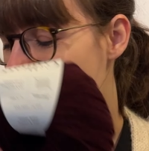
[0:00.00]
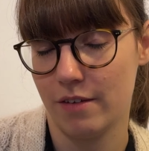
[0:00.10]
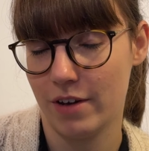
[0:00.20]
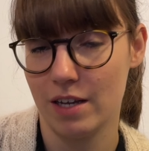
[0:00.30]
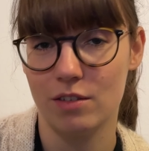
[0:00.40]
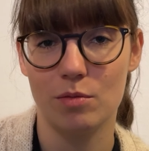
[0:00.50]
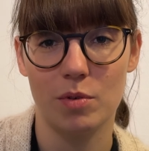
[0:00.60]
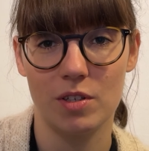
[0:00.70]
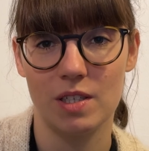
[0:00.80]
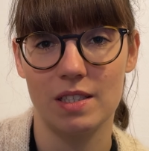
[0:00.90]
I've had to
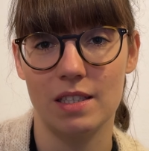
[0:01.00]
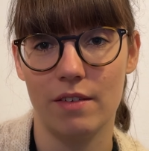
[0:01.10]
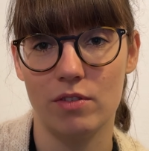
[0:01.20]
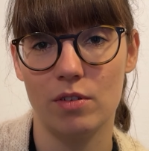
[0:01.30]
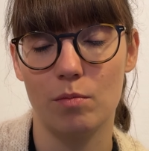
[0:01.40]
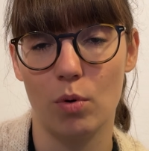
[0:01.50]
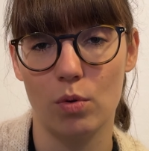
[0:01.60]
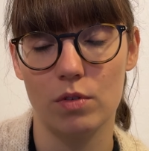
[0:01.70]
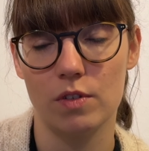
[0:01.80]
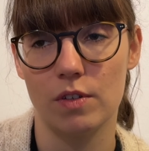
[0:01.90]
purchase 7
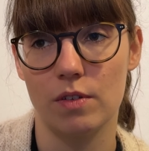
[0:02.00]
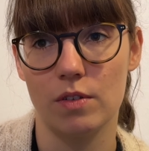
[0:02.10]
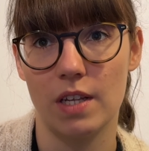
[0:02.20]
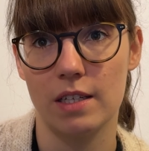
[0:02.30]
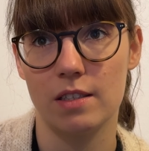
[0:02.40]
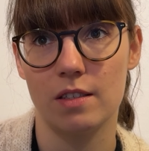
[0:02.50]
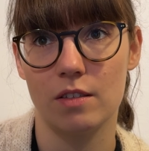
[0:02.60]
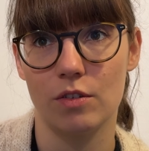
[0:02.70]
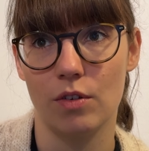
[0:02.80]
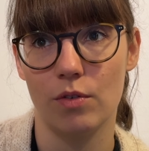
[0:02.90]
balls, so that's,
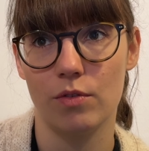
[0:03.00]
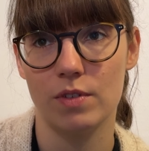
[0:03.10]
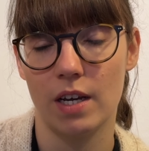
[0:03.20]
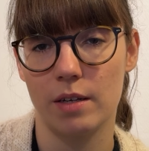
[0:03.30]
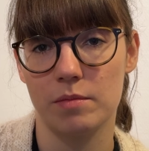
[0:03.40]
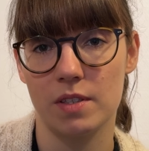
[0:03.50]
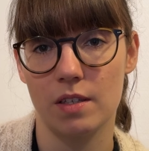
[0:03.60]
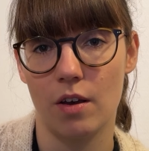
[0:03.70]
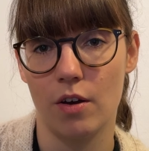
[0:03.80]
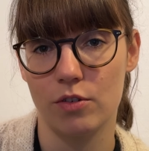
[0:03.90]
you know, times
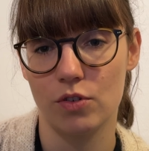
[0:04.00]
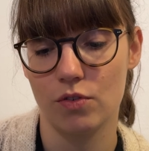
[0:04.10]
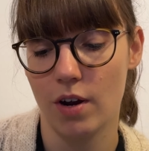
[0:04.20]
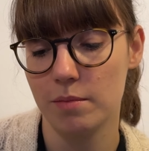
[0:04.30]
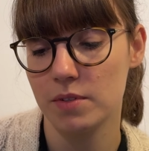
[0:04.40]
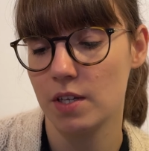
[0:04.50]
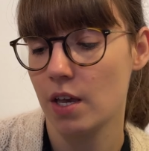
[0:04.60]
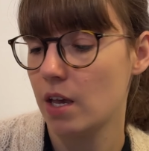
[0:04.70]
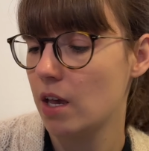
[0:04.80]
100 grams.